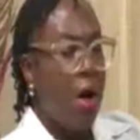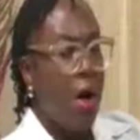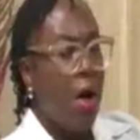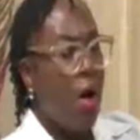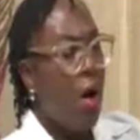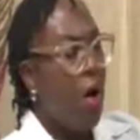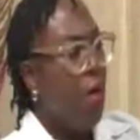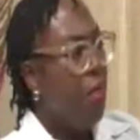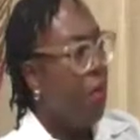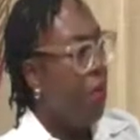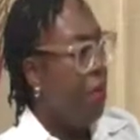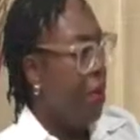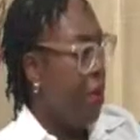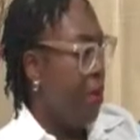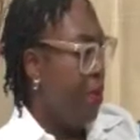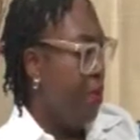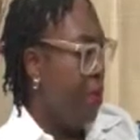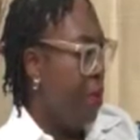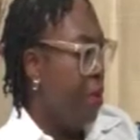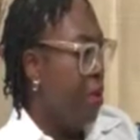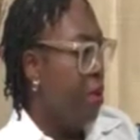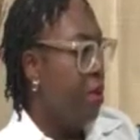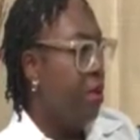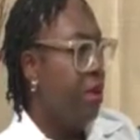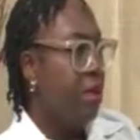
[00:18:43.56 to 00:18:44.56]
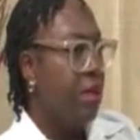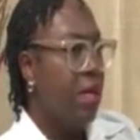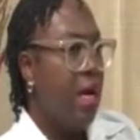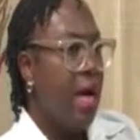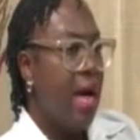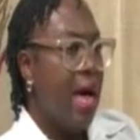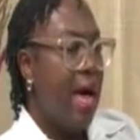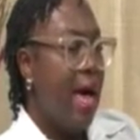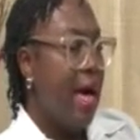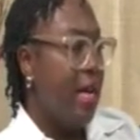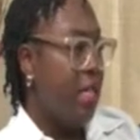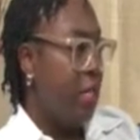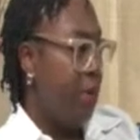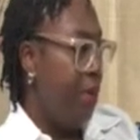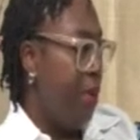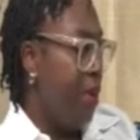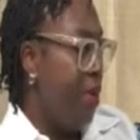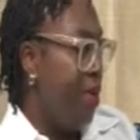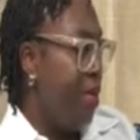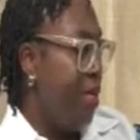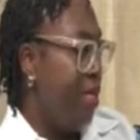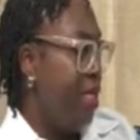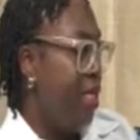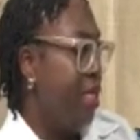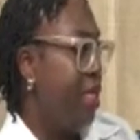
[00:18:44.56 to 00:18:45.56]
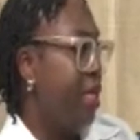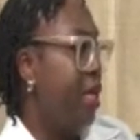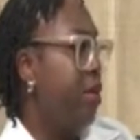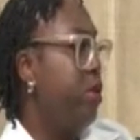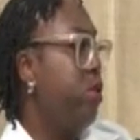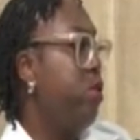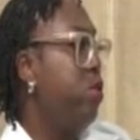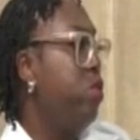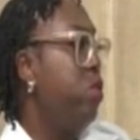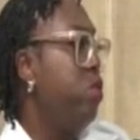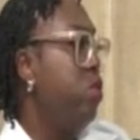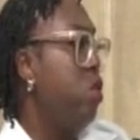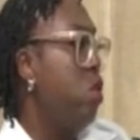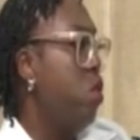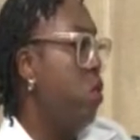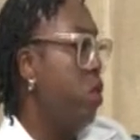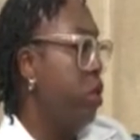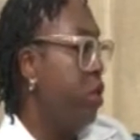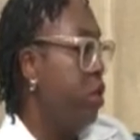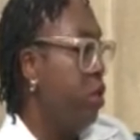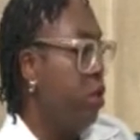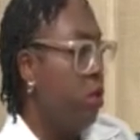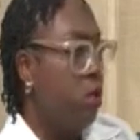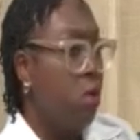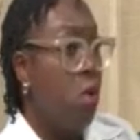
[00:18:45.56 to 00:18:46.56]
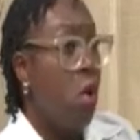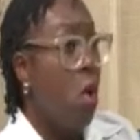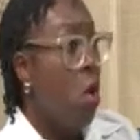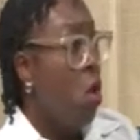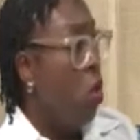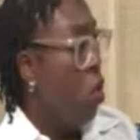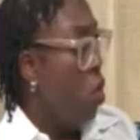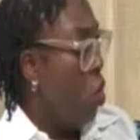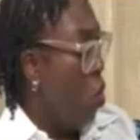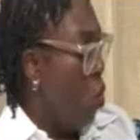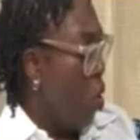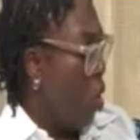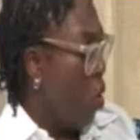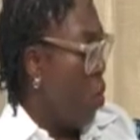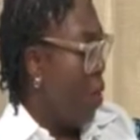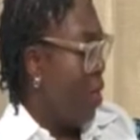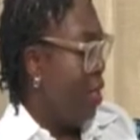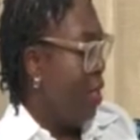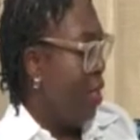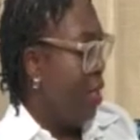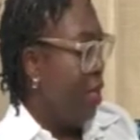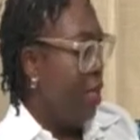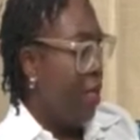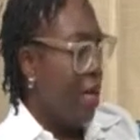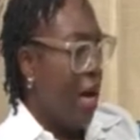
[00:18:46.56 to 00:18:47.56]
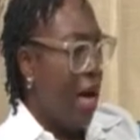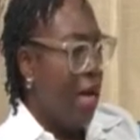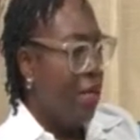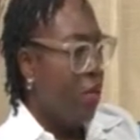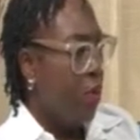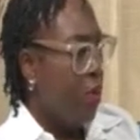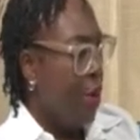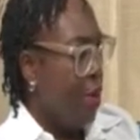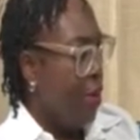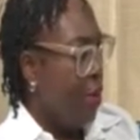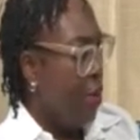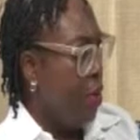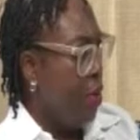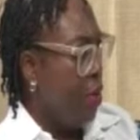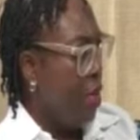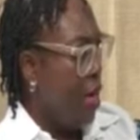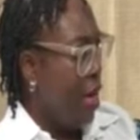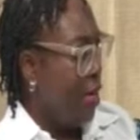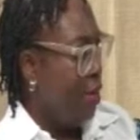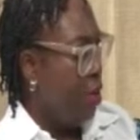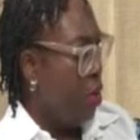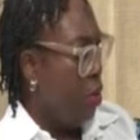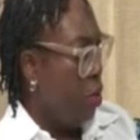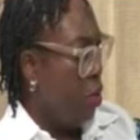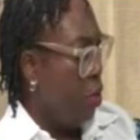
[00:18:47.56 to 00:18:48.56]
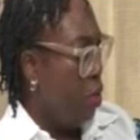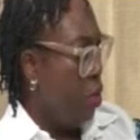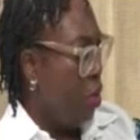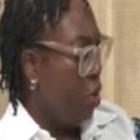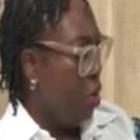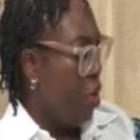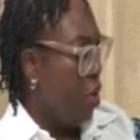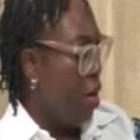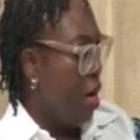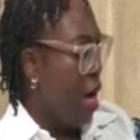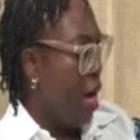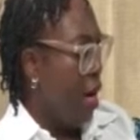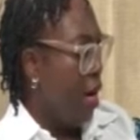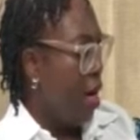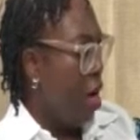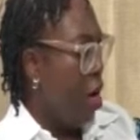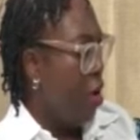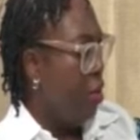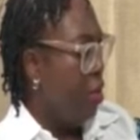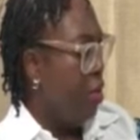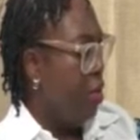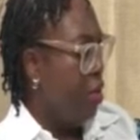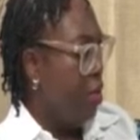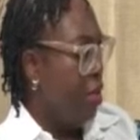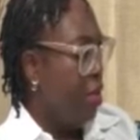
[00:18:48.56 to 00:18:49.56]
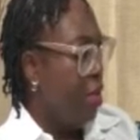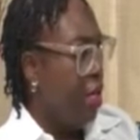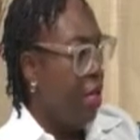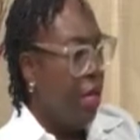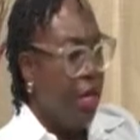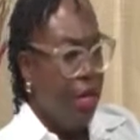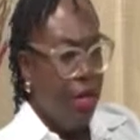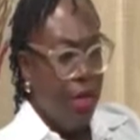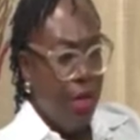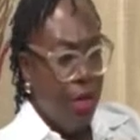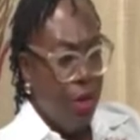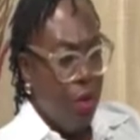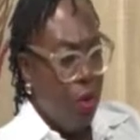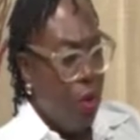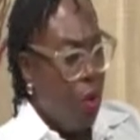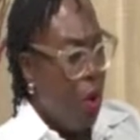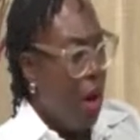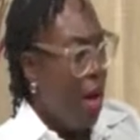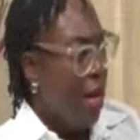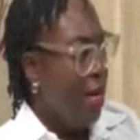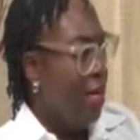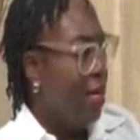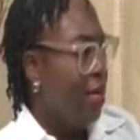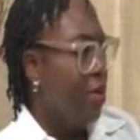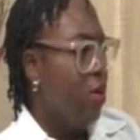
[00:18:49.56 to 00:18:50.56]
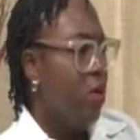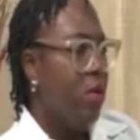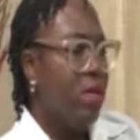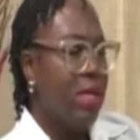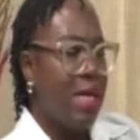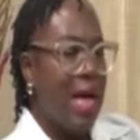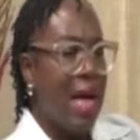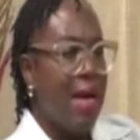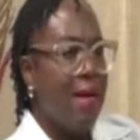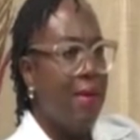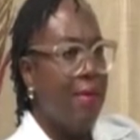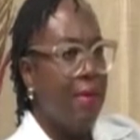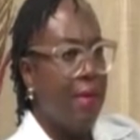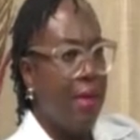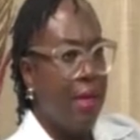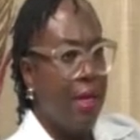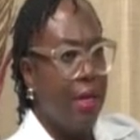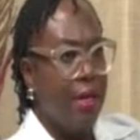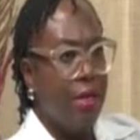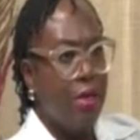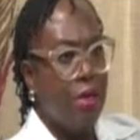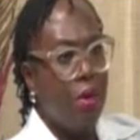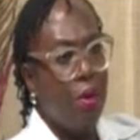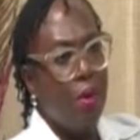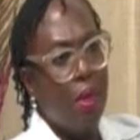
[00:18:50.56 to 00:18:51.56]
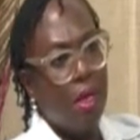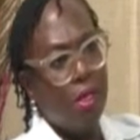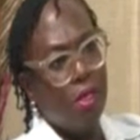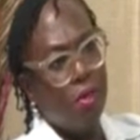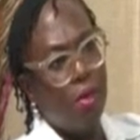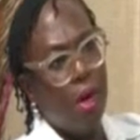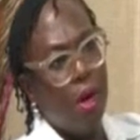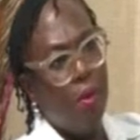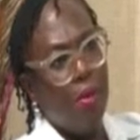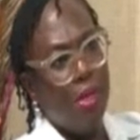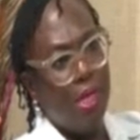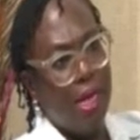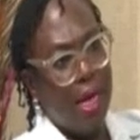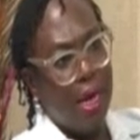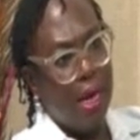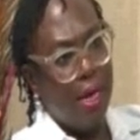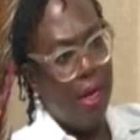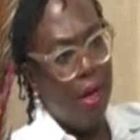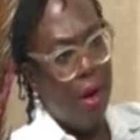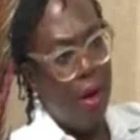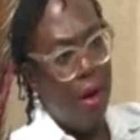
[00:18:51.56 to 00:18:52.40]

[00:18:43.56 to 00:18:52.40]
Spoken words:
other people's experiences and know what to do, know what question to ask when you next go to see your gynecologist, and those kind of things. So that's why we started the